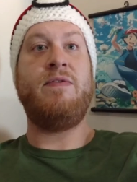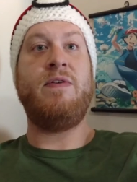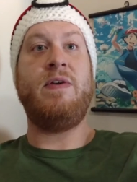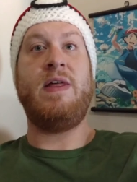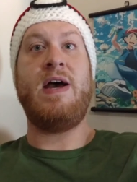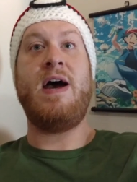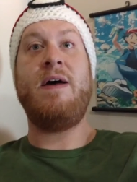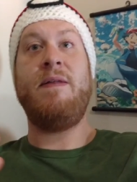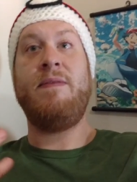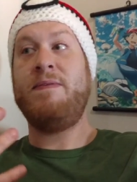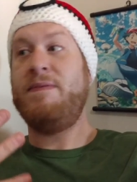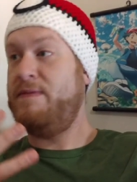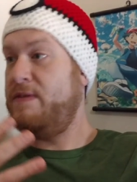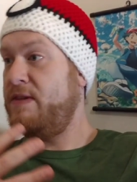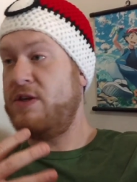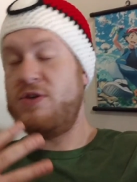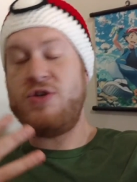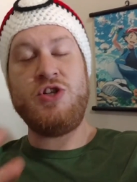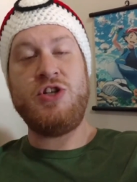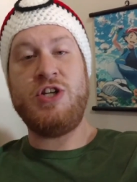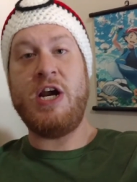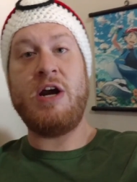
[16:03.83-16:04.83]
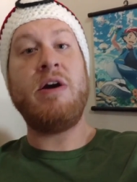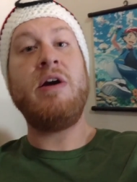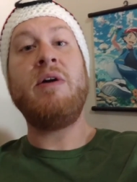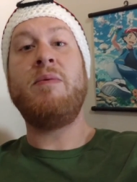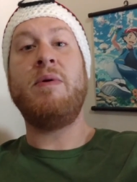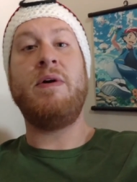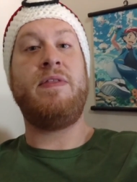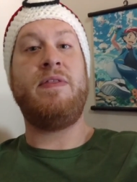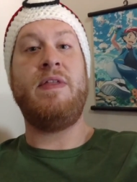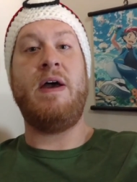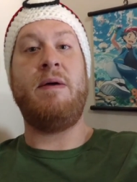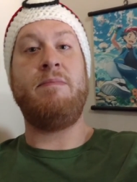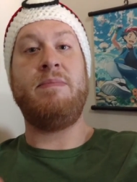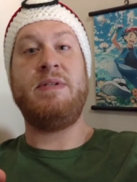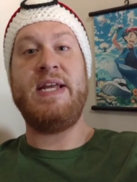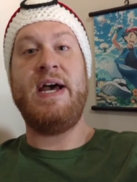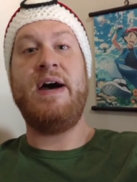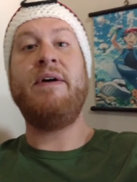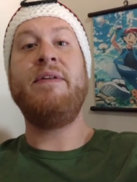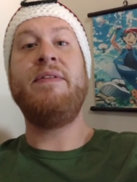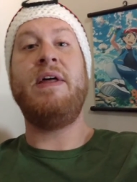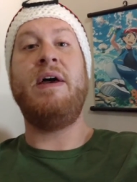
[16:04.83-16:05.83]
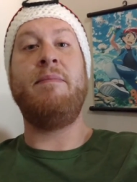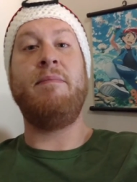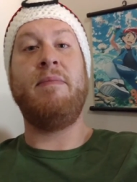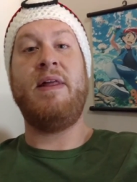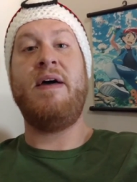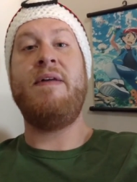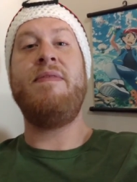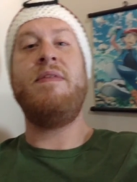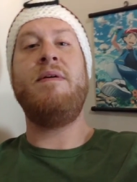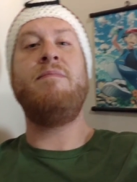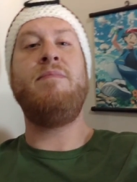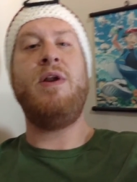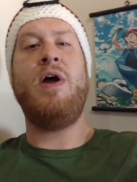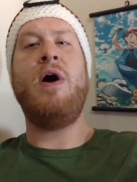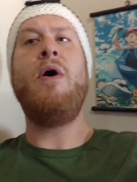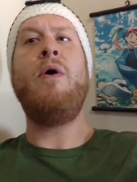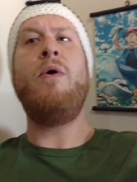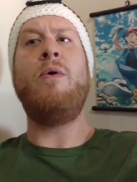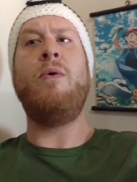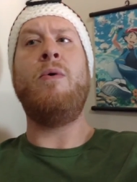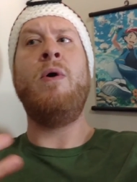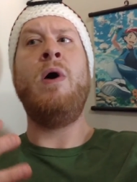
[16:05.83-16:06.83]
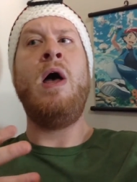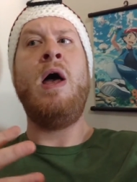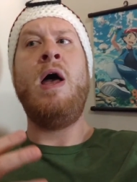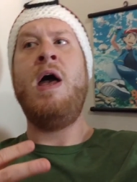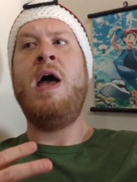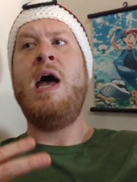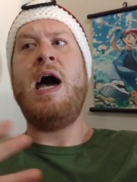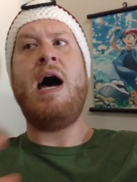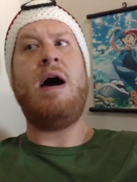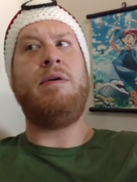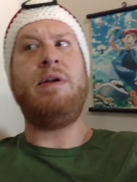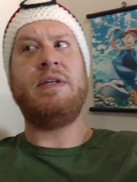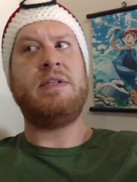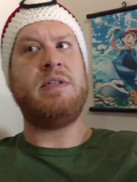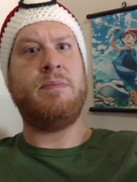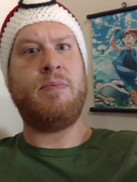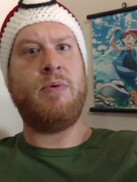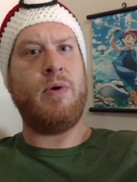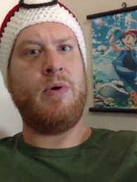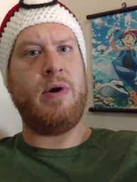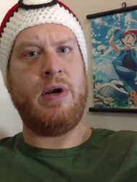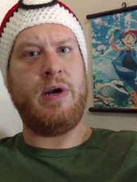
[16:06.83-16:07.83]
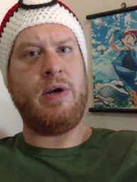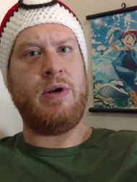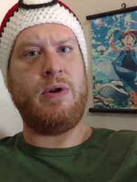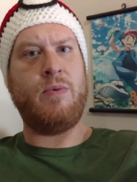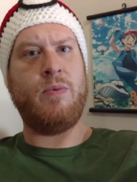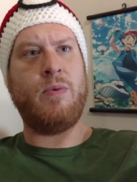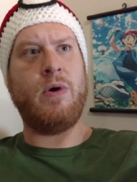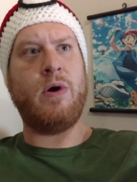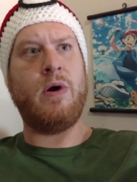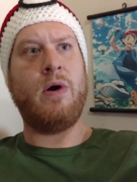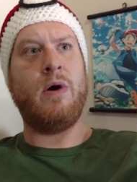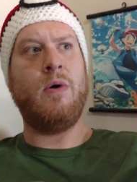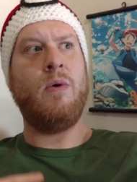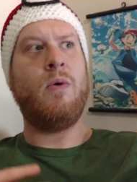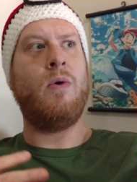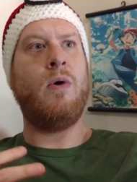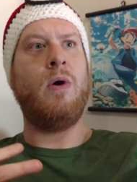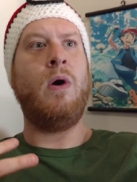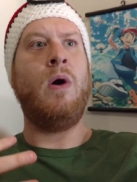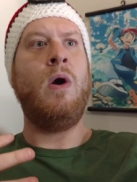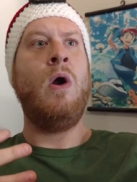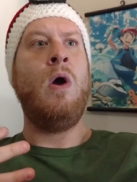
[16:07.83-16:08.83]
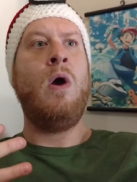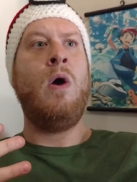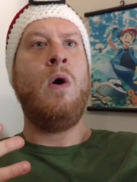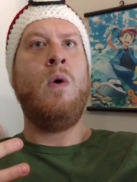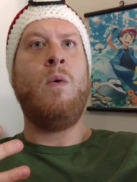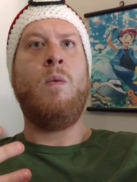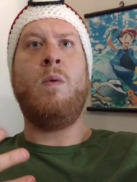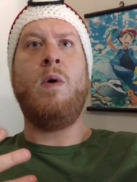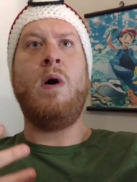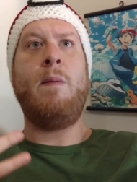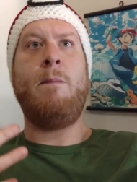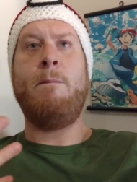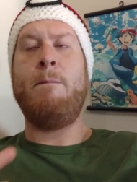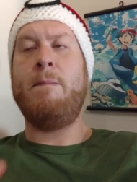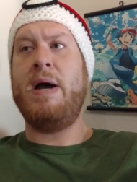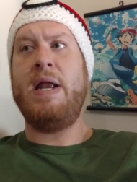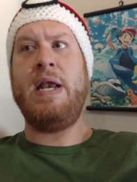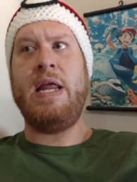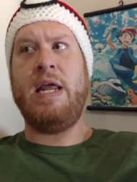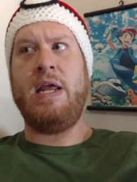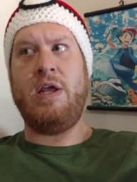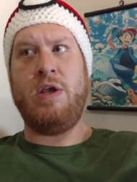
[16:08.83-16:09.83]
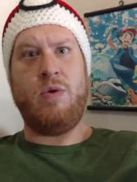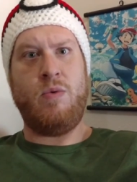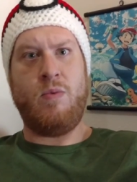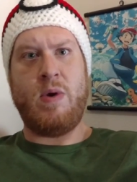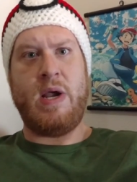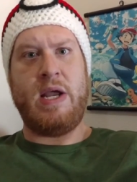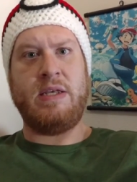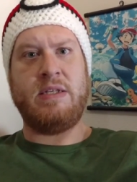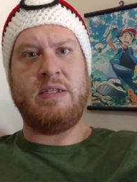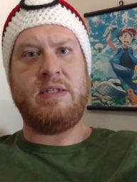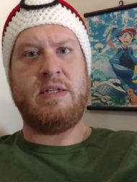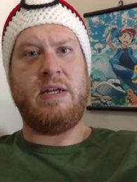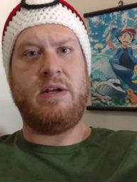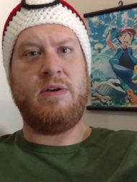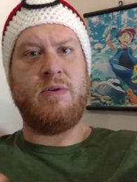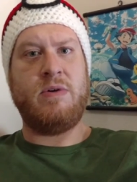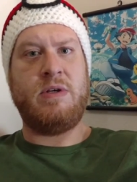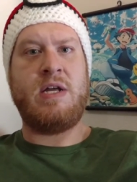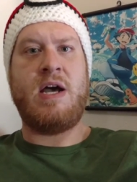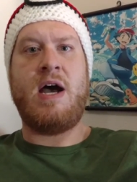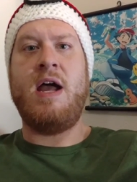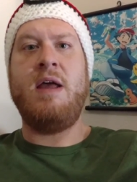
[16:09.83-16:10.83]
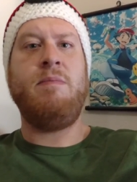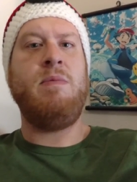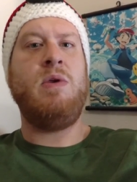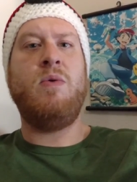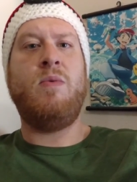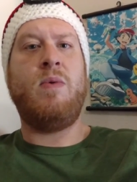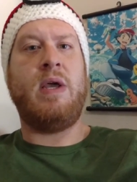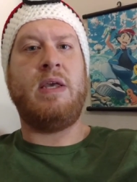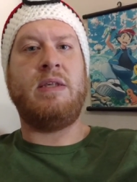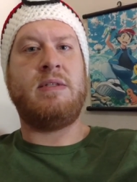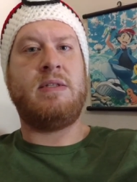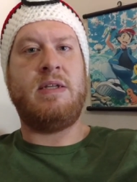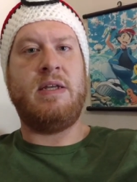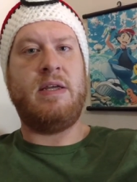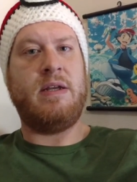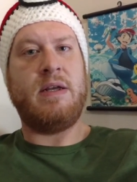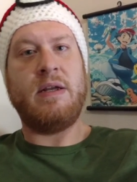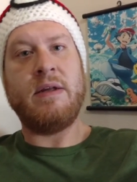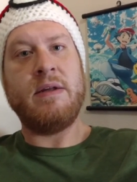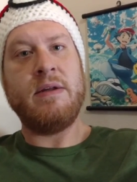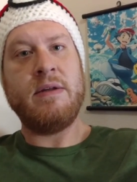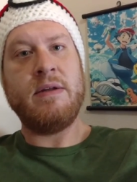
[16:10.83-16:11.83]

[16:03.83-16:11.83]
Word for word: for that, share it with them, tell them, let them know how disappointed you were or what money you wasted or time you wasted.